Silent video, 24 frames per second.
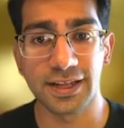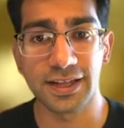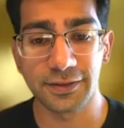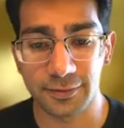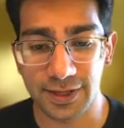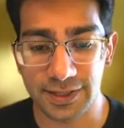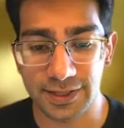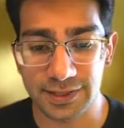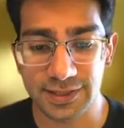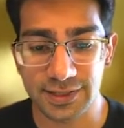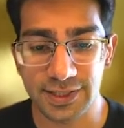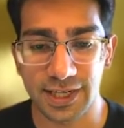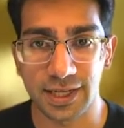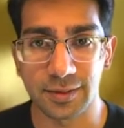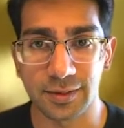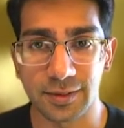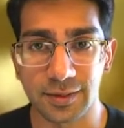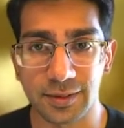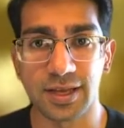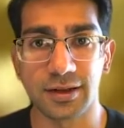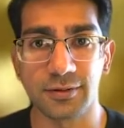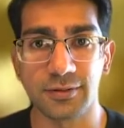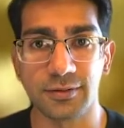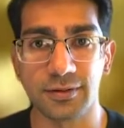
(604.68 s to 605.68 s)
and the
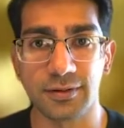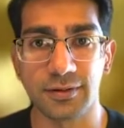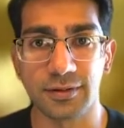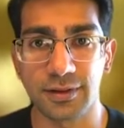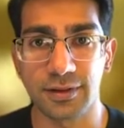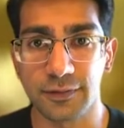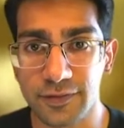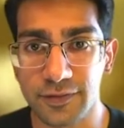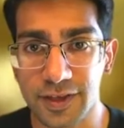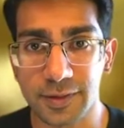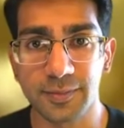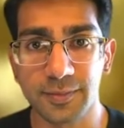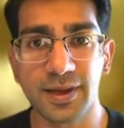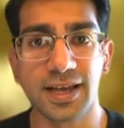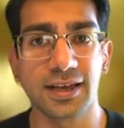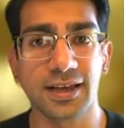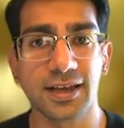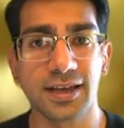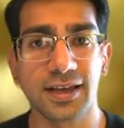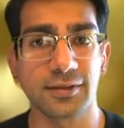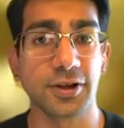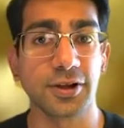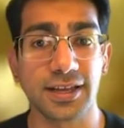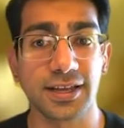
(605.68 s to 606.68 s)
runtime. And the
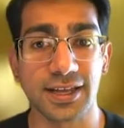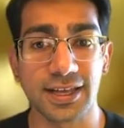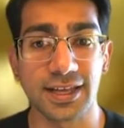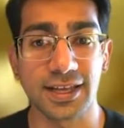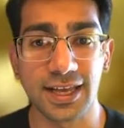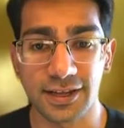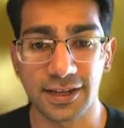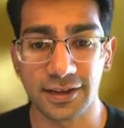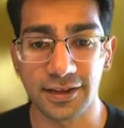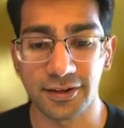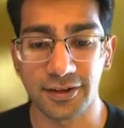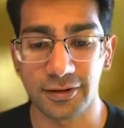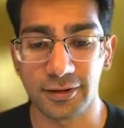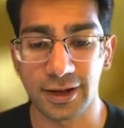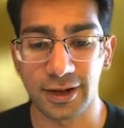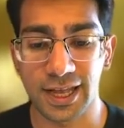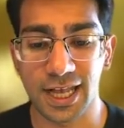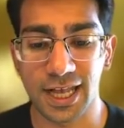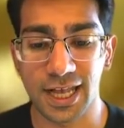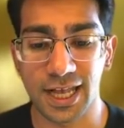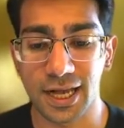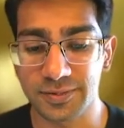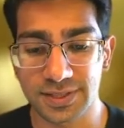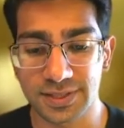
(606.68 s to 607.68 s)
feedback that we're going to get here
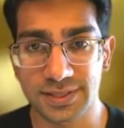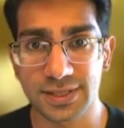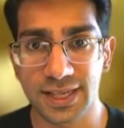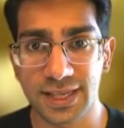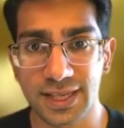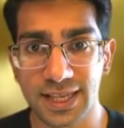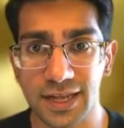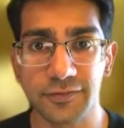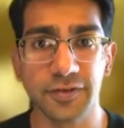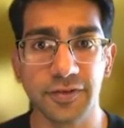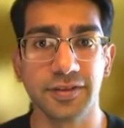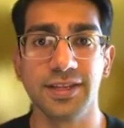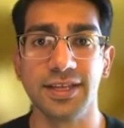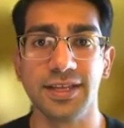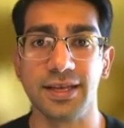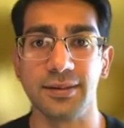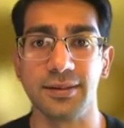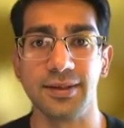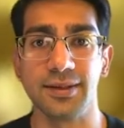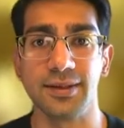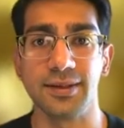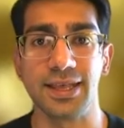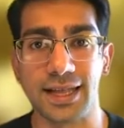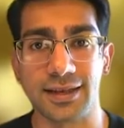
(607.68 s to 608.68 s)
helps
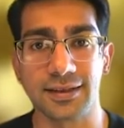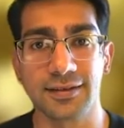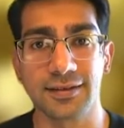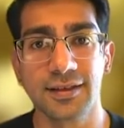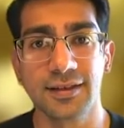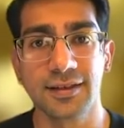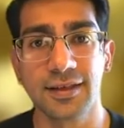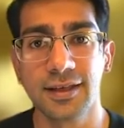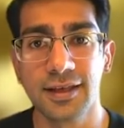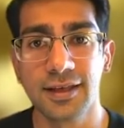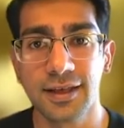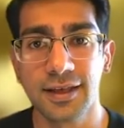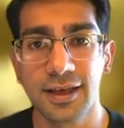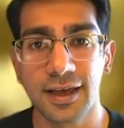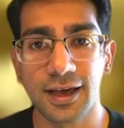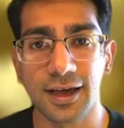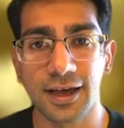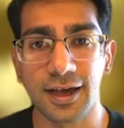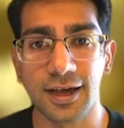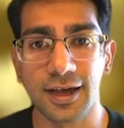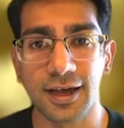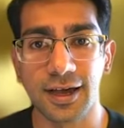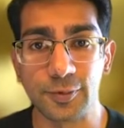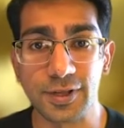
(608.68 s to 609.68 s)
everything get
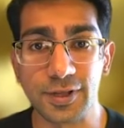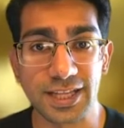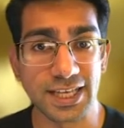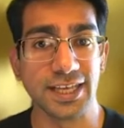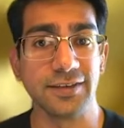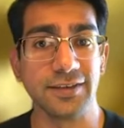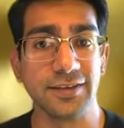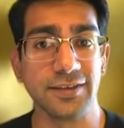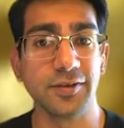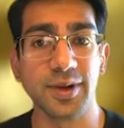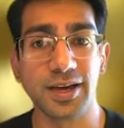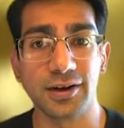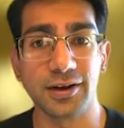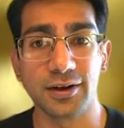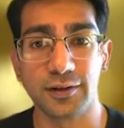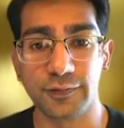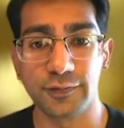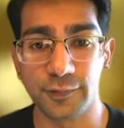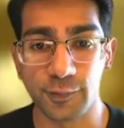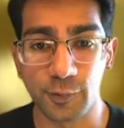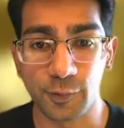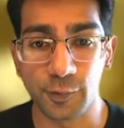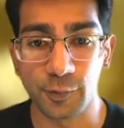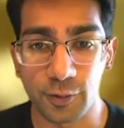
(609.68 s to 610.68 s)
really even better
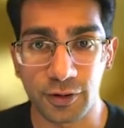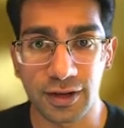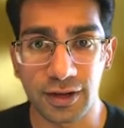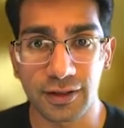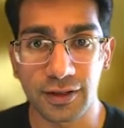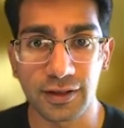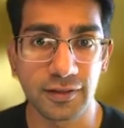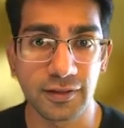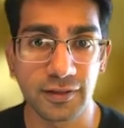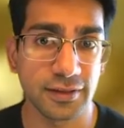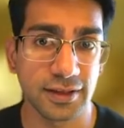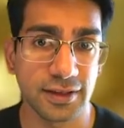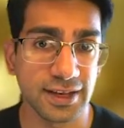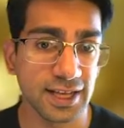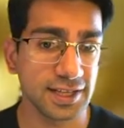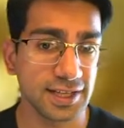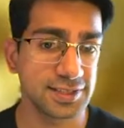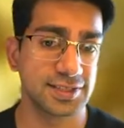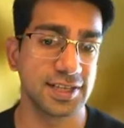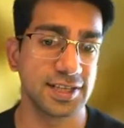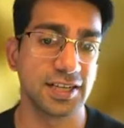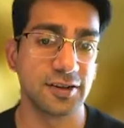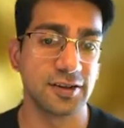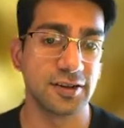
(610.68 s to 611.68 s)
for the
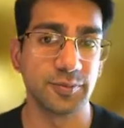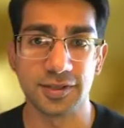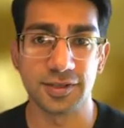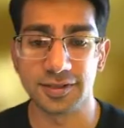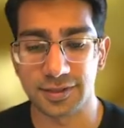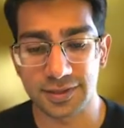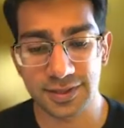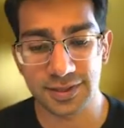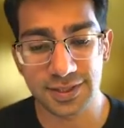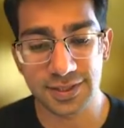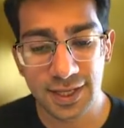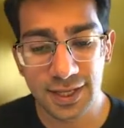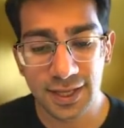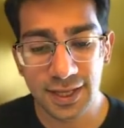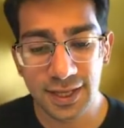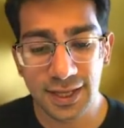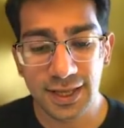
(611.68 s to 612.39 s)
next set of builders.